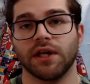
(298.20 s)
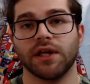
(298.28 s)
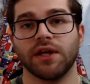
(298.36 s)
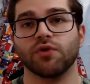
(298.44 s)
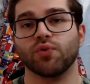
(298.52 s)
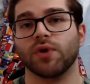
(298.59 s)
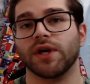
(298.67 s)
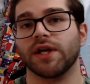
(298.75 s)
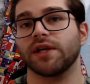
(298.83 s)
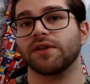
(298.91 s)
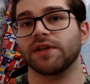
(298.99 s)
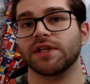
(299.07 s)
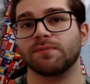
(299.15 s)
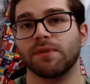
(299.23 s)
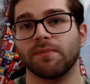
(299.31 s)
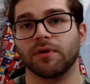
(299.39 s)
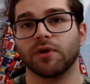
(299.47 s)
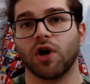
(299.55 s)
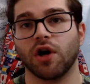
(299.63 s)
Either way, these
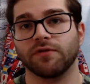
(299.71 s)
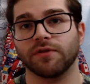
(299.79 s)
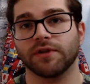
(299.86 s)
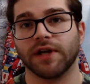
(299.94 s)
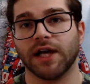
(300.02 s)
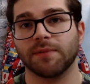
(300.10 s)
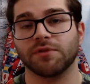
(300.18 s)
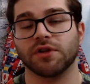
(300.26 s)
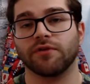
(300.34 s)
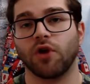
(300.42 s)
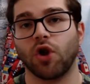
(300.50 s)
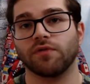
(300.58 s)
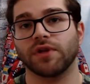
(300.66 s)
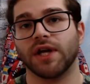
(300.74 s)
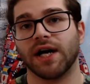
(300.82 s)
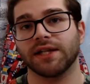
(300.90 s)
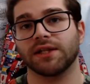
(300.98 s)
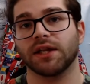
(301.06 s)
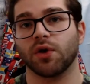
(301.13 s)
people are oftentimes involved in
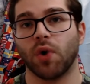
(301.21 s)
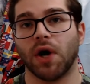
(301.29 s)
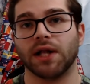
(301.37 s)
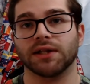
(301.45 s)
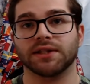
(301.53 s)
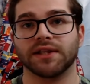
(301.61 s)
hunting wild